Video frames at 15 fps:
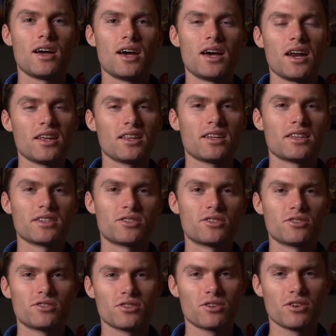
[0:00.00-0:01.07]
And I think this
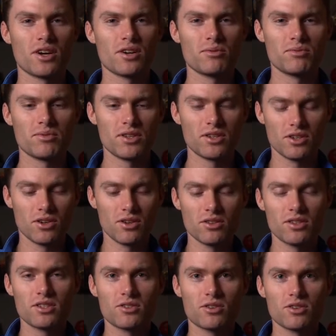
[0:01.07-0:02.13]
is
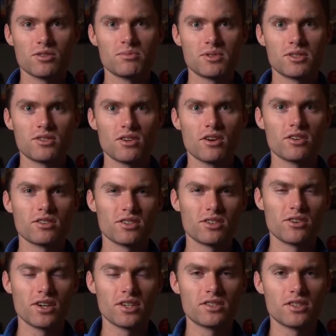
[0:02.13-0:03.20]
this Christmas star is a
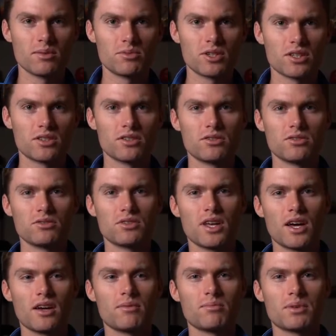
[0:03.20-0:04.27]
great subject to do
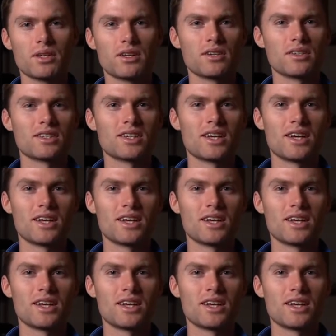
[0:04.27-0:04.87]
that because,